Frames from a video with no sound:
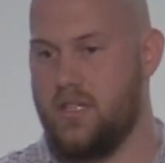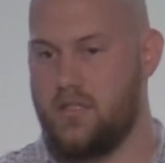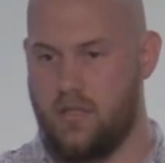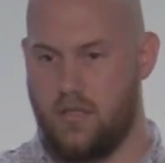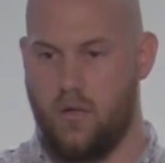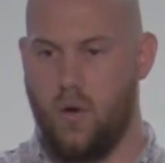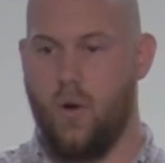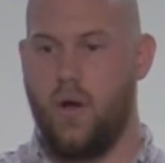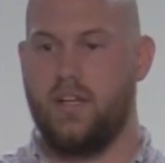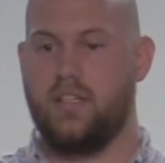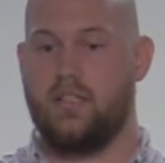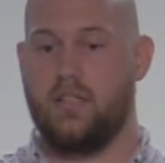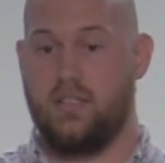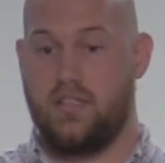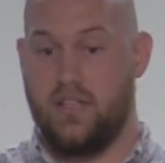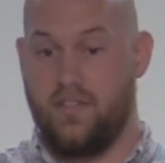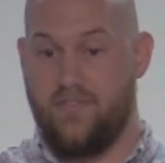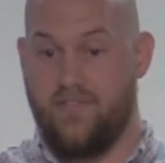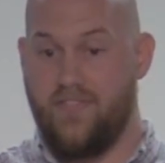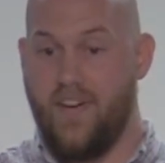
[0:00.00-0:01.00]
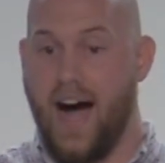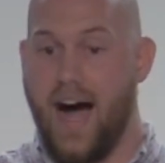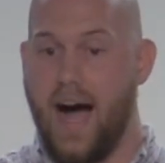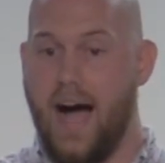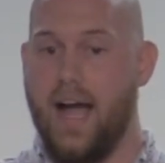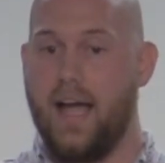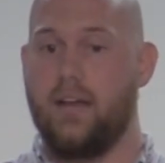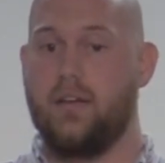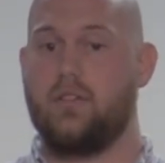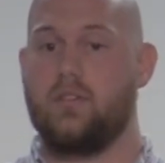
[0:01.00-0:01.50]
It's going to
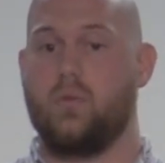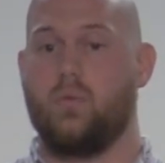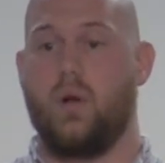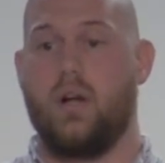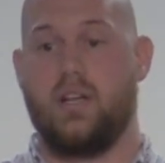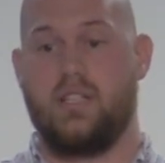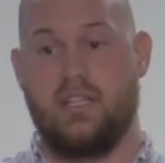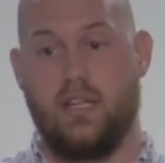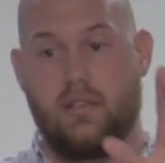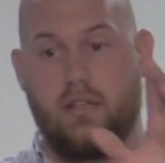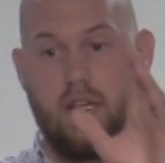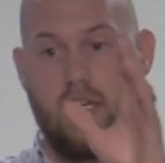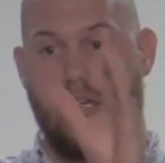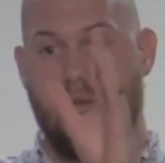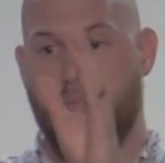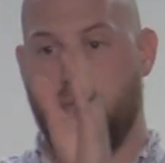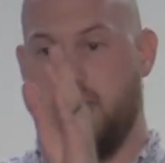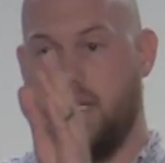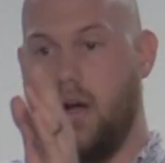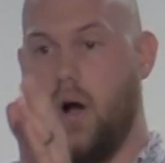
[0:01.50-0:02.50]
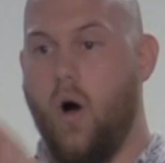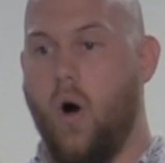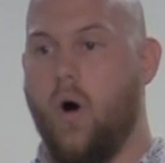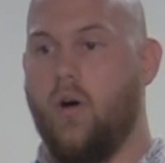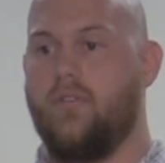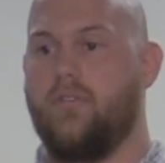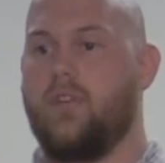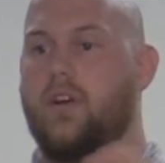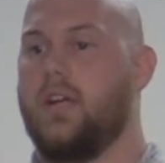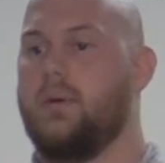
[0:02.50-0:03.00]
divide to where it's either going to be
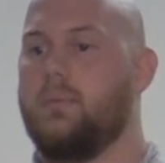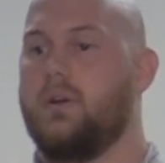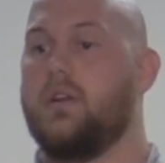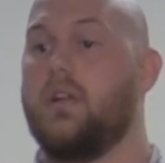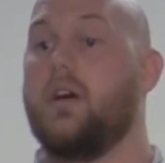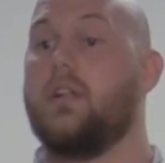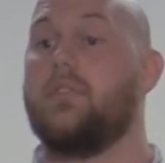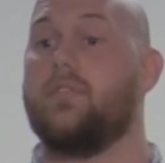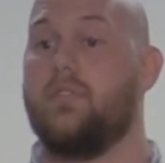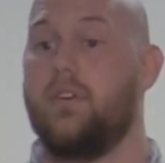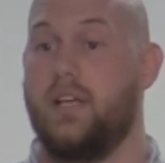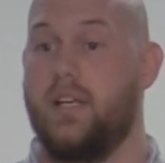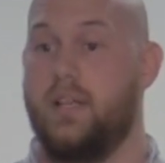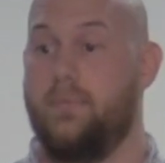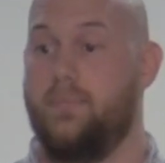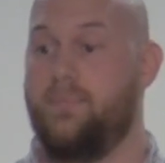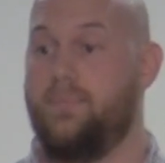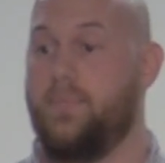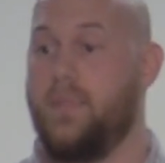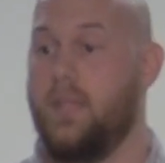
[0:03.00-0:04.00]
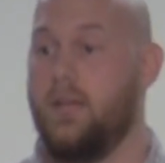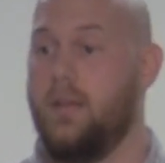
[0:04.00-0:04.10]
all for him or none for him.